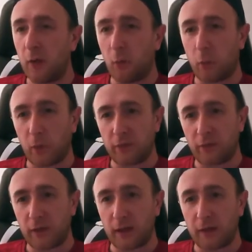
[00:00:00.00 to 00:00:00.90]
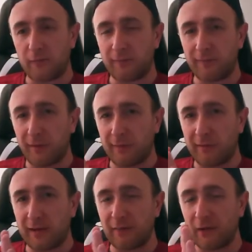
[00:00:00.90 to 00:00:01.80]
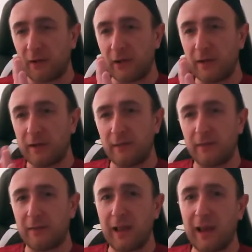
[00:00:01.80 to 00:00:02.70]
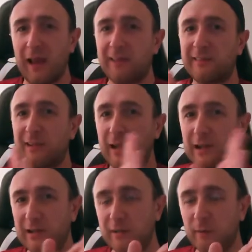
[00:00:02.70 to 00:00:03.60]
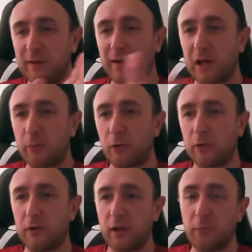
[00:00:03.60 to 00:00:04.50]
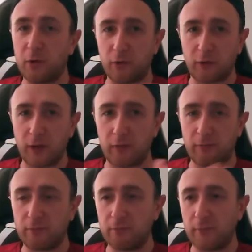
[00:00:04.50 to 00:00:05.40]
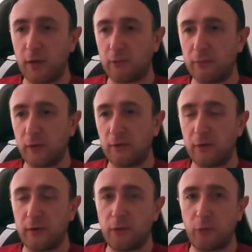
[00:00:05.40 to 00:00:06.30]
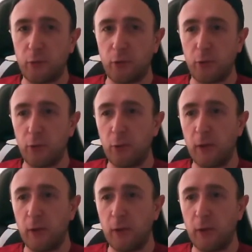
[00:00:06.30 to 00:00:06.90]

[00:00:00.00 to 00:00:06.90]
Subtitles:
Once they get further down the line, they're less likely to be available online because they're too new.